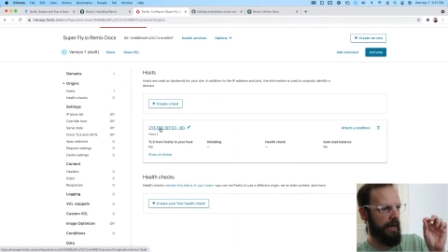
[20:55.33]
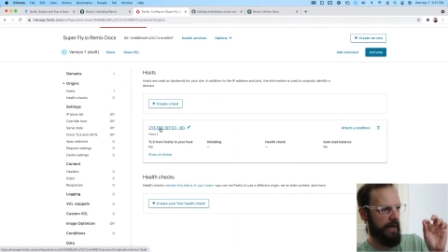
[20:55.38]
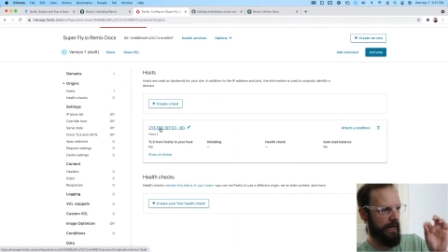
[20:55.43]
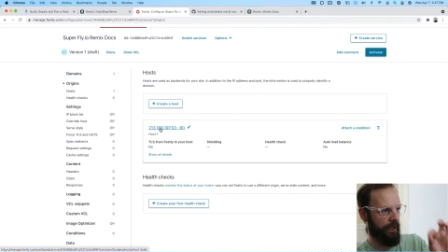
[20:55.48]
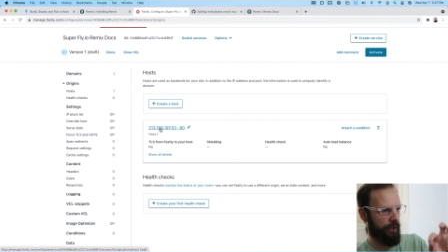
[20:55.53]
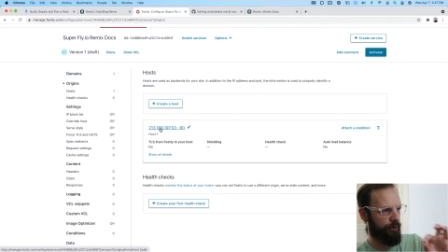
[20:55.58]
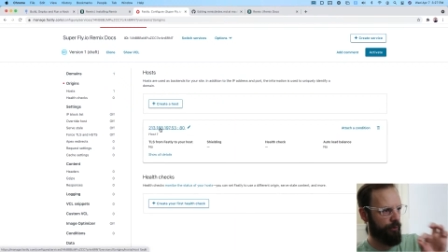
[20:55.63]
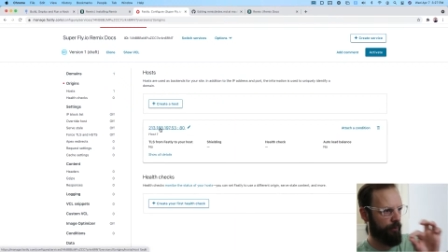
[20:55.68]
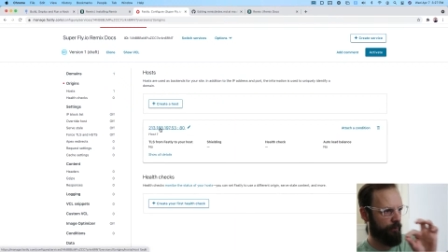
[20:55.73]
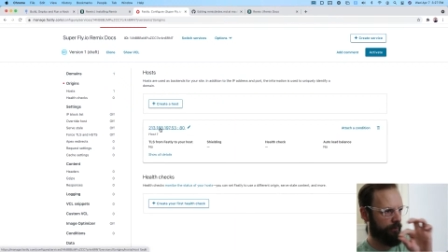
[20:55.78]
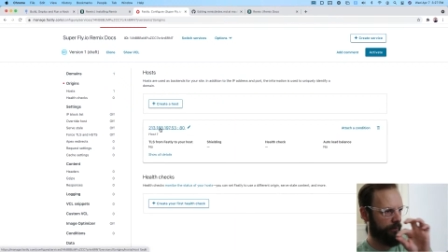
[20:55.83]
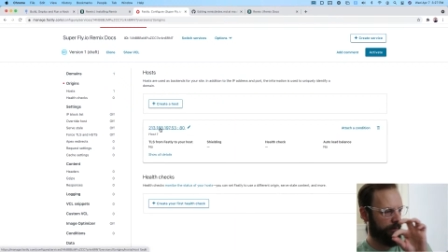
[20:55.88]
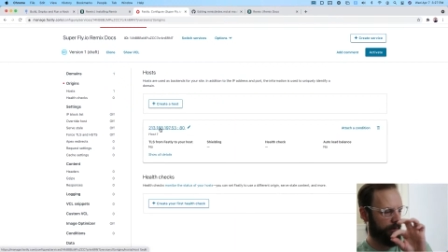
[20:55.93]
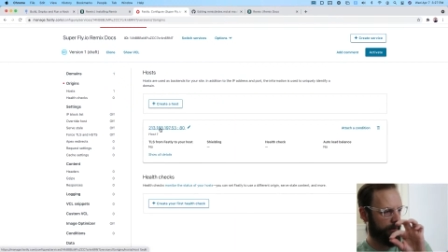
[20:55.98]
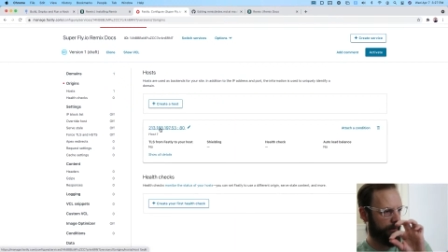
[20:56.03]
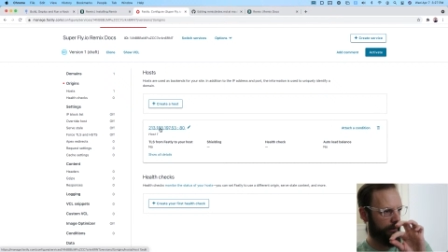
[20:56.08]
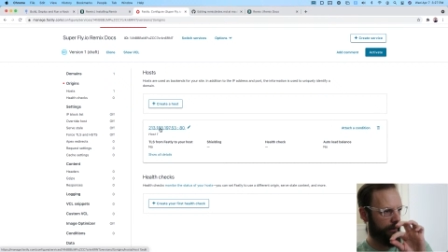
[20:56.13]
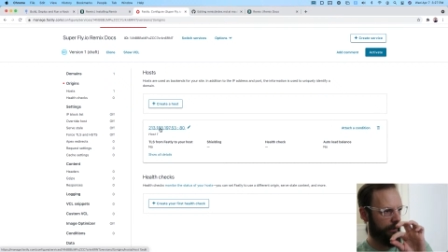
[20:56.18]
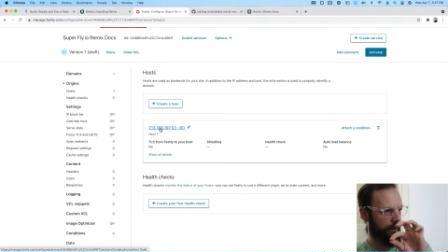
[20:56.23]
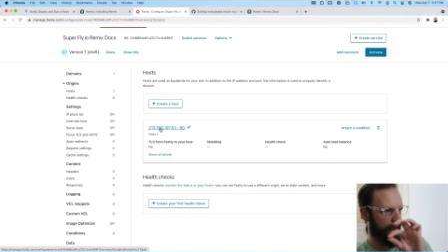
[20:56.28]

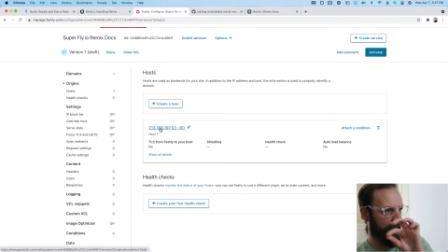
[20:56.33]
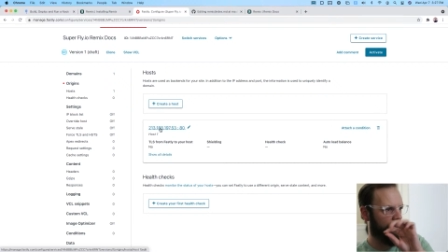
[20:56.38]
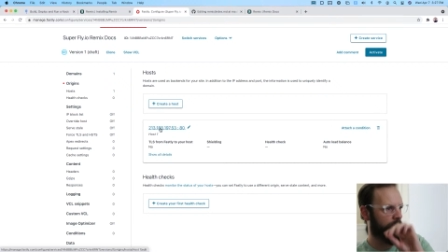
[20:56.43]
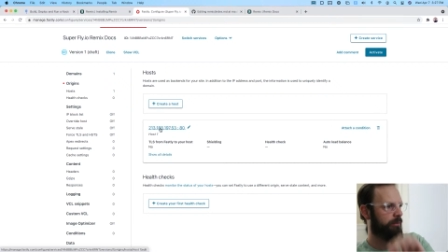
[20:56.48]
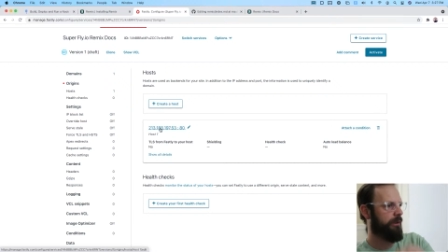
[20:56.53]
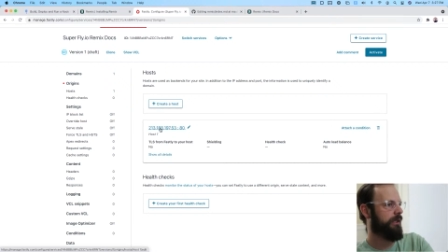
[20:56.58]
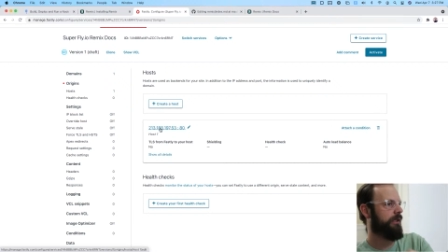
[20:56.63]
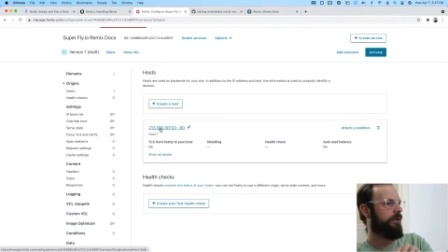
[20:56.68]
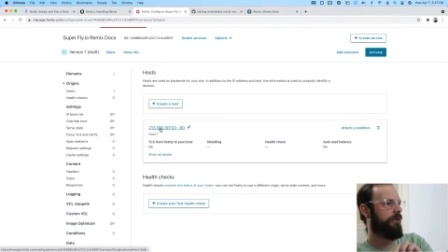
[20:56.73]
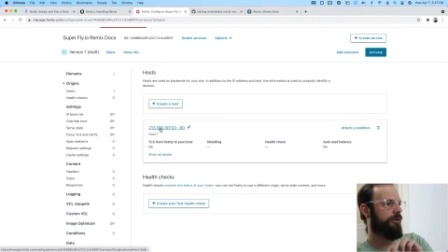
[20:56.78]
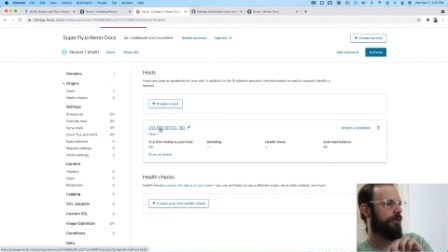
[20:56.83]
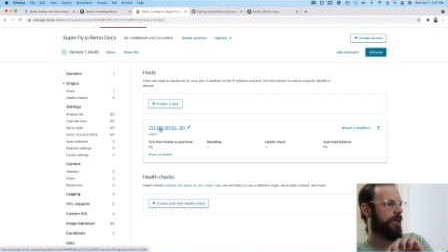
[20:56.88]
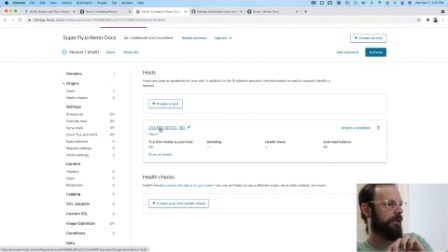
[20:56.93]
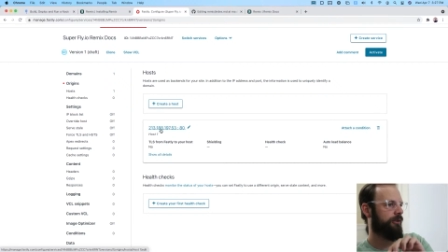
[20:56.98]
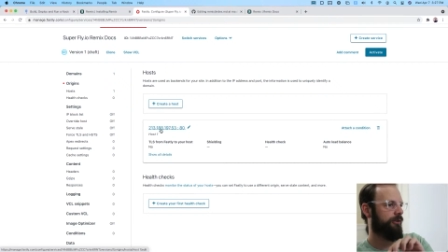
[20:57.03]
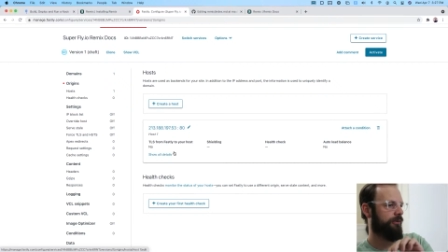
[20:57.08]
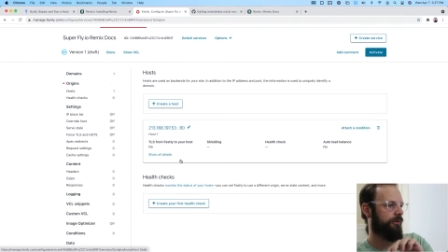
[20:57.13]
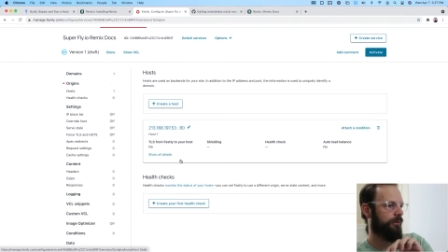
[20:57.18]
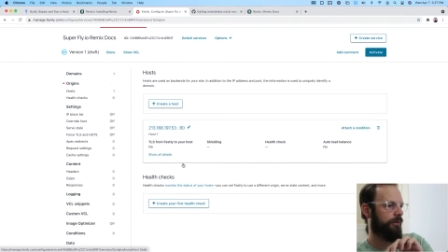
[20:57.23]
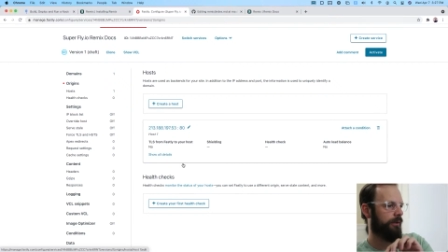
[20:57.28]
actual IP
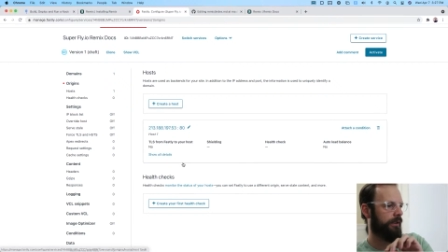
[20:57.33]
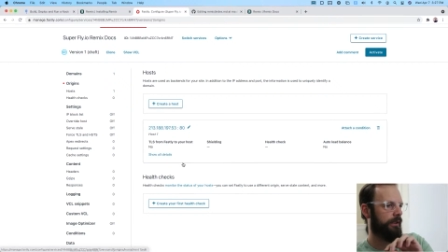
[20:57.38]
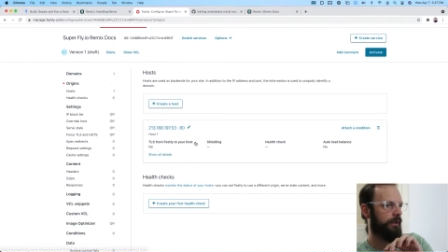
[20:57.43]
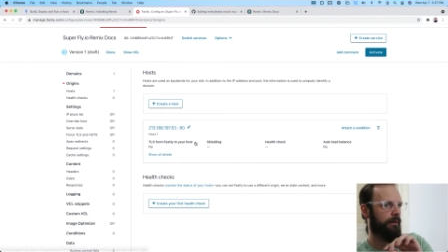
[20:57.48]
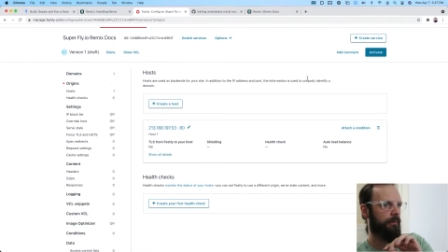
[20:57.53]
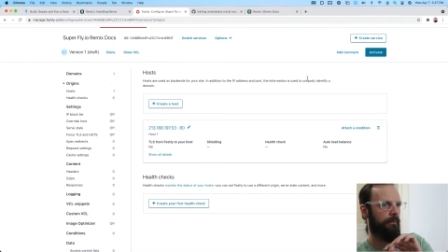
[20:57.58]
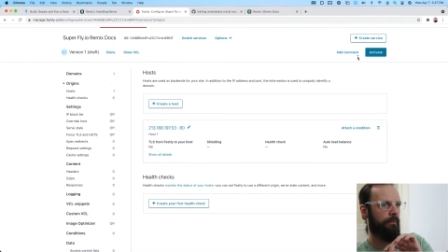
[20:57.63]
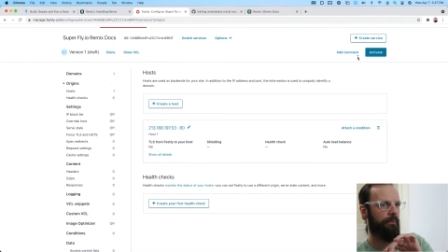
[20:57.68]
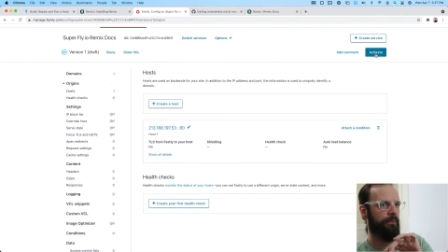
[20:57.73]
address for it.